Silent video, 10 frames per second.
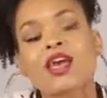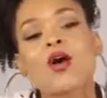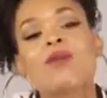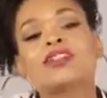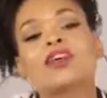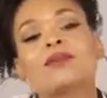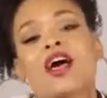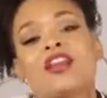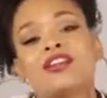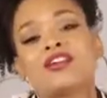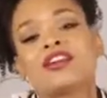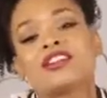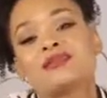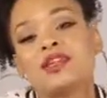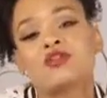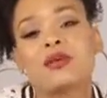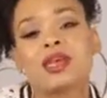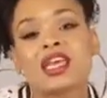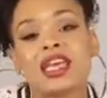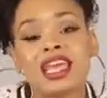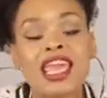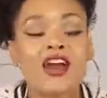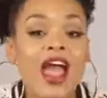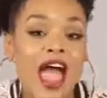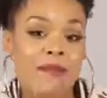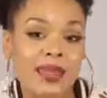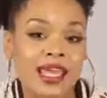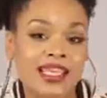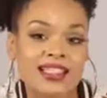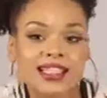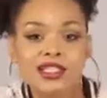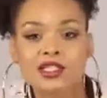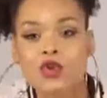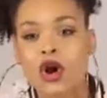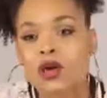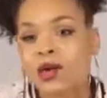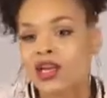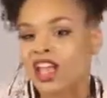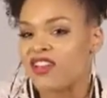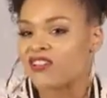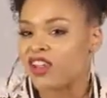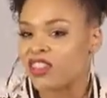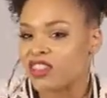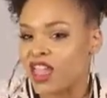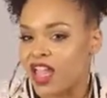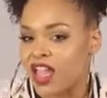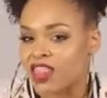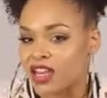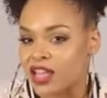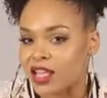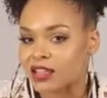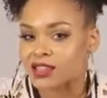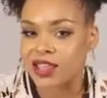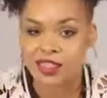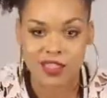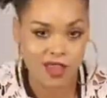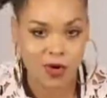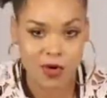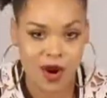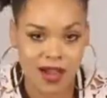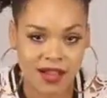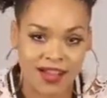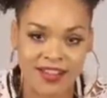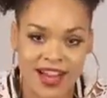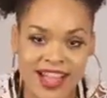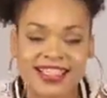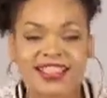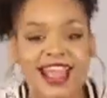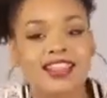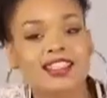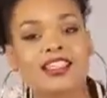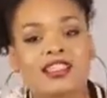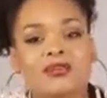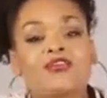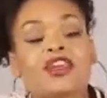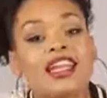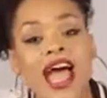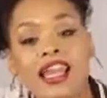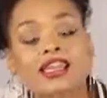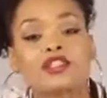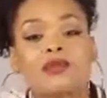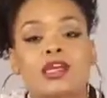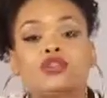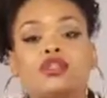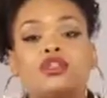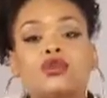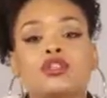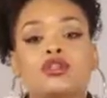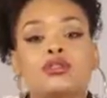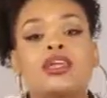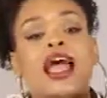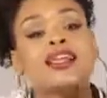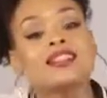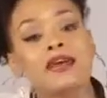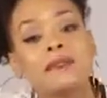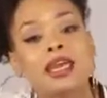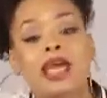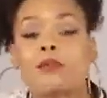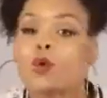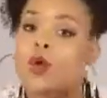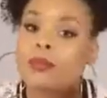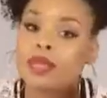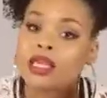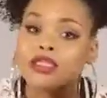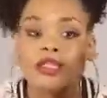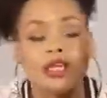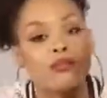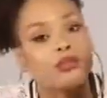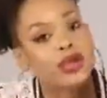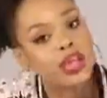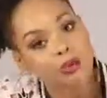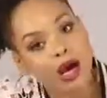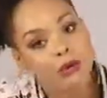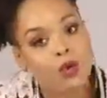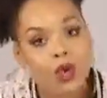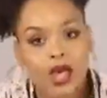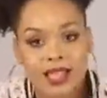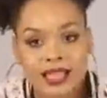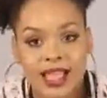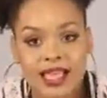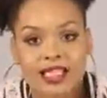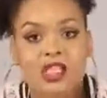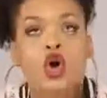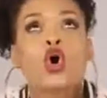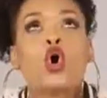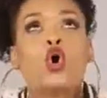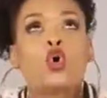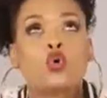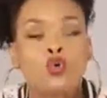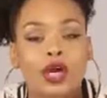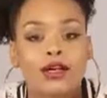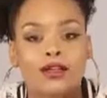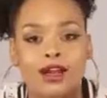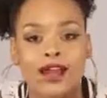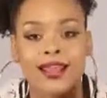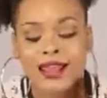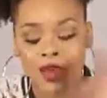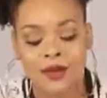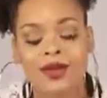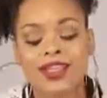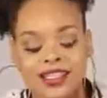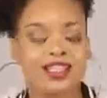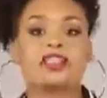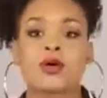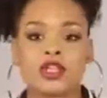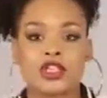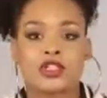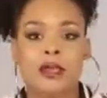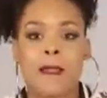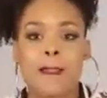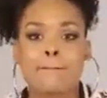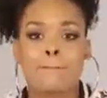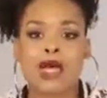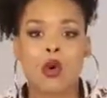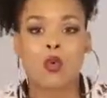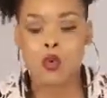What's up, y'all? It's your girl, Demetria McKinney, here at BET to talk about everything that is the quad. All right? Tonight is the season finale, so make sure that you are tuned in at 10 p.m. on BET. Bring your popcorn because it gets real. All right? We're going to get into these questions. Wow.